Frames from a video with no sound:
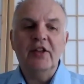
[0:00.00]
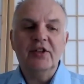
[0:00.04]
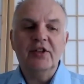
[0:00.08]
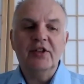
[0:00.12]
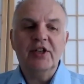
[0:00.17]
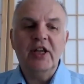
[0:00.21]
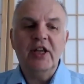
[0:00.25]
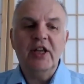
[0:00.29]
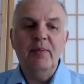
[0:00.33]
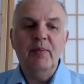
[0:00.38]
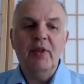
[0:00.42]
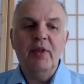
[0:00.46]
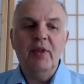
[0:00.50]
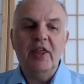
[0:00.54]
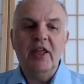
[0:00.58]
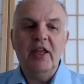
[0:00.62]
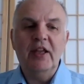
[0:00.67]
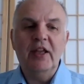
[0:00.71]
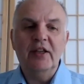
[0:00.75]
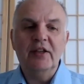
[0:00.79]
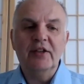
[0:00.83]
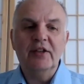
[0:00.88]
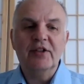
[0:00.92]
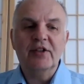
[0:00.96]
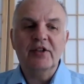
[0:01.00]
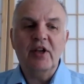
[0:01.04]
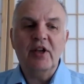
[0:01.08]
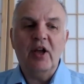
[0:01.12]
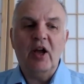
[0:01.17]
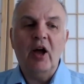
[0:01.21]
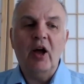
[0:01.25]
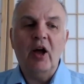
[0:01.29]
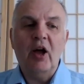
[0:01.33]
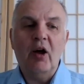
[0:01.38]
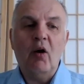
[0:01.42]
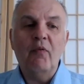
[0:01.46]
scheme of things,
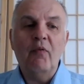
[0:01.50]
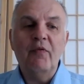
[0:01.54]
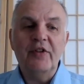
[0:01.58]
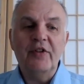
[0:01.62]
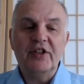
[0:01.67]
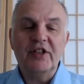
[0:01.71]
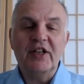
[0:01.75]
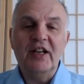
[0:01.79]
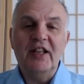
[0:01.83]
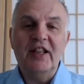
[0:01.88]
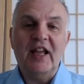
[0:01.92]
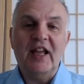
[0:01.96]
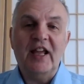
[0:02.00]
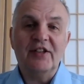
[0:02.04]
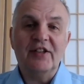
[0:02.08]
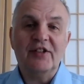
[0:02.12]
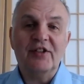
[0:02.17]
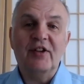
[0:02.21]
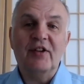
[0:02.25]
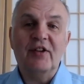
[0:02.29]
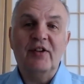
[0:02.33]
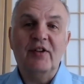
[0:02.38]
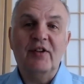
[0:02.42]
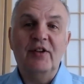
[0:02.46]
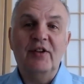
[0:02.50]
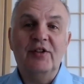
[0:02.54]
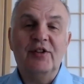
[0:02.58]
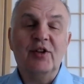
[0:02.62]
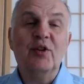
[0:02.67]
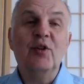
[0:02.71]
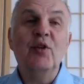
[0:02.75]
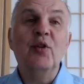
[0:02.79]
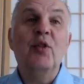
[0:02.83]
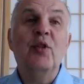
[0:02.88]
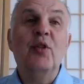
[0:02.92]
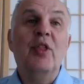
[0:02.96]
obviously it's a
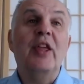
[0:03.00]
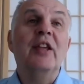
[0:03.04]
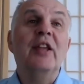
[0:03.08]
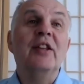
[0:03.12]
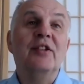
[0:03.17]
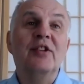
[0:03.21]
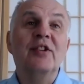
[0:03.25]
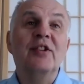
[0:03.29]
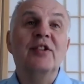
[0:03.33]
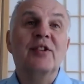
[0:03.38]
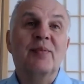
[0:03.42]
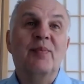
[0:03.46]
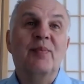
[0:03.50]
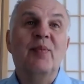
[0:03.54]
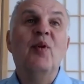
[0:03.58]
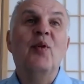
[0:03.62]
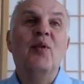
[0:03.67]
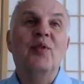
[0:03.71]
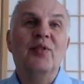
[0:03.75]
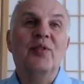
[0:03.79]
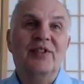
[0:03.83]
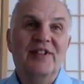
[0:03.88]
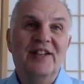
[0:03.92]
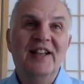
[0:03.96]
good thing to support.